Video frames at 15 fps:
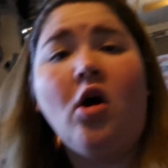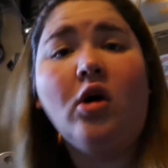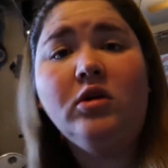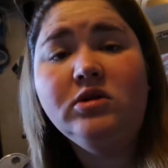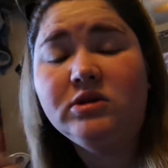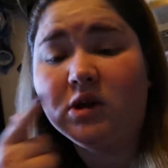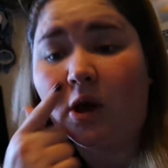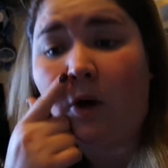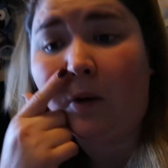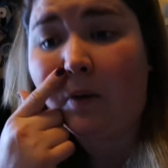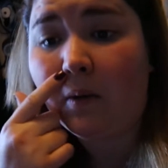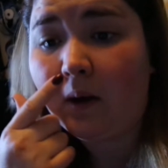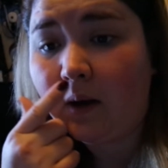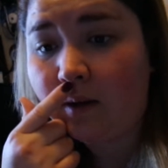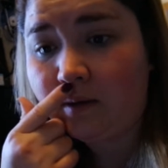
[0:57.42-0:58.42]

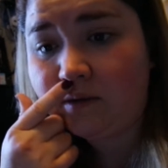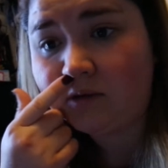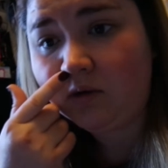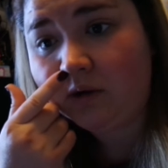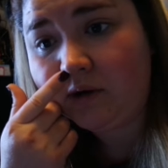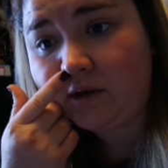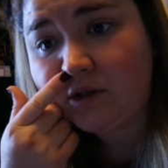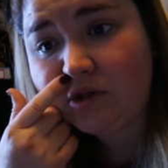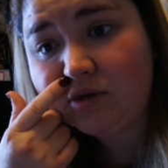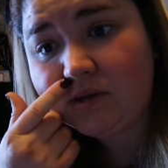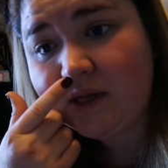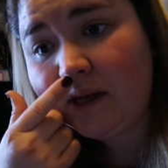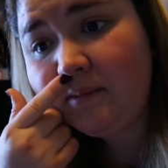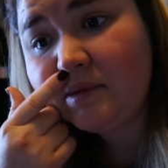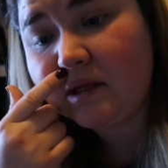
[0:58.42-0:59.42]
also is going to
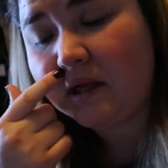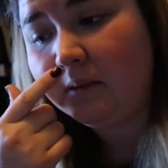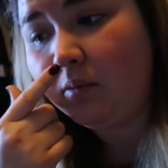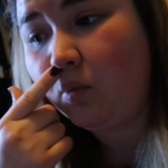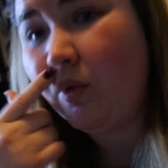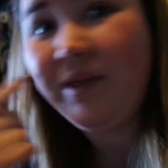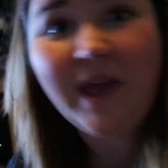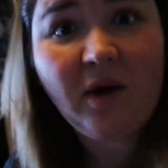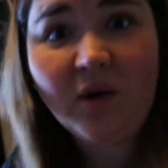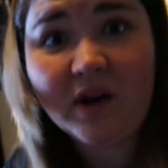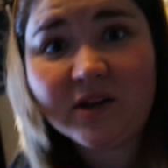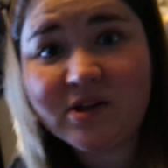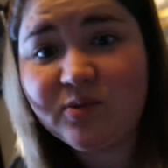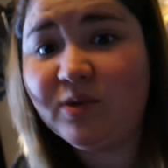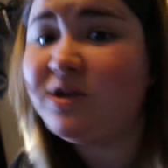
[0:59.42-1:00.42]
Sam's Club without
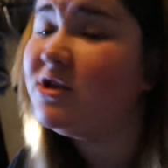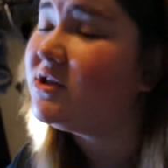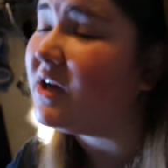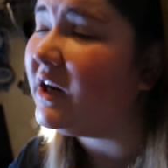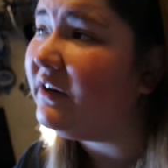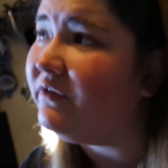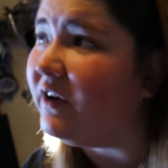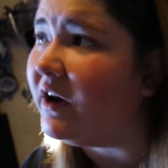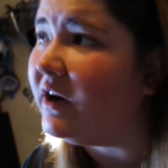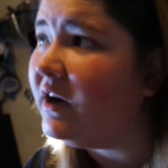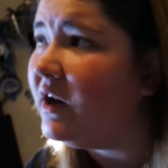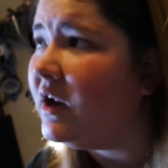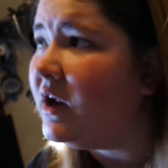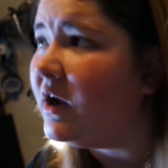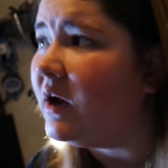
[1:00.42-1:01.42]
us, which is kind of
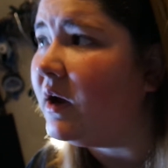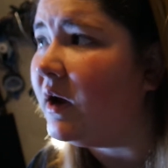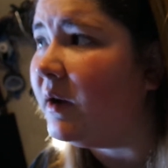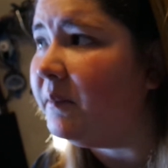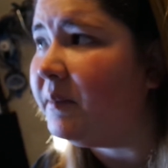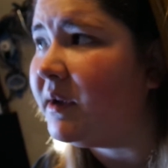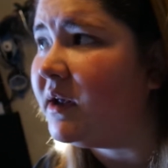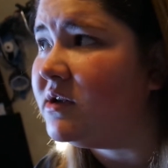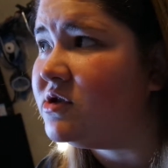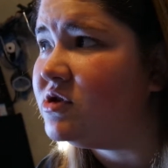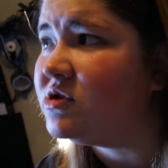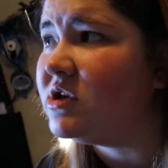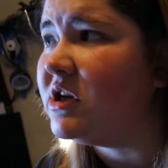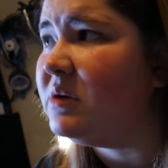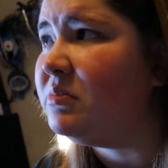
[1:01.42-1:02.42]
fun. Um, because
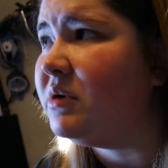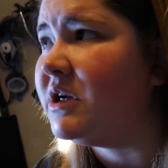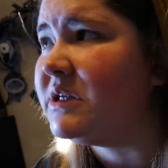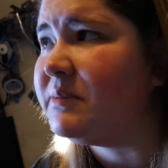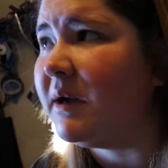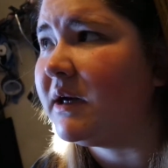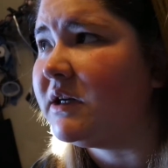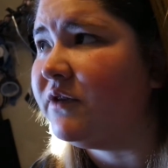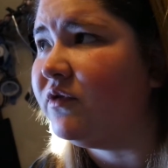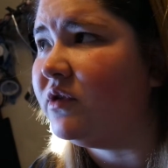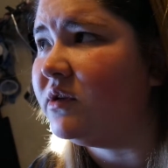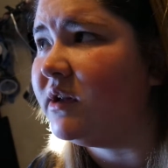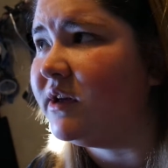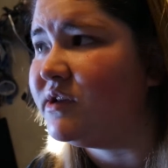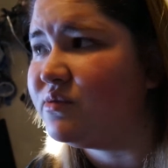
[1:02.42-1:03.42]
usually he brings back
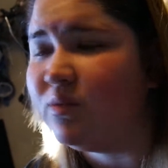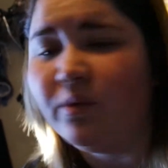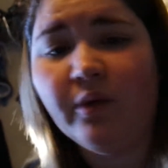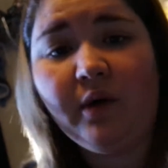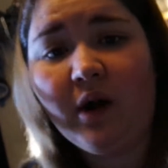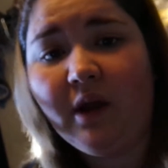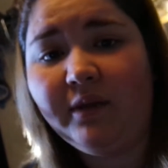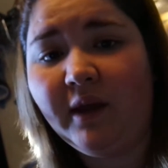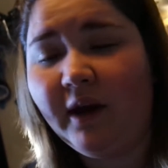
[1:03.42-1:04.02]
different things when we're not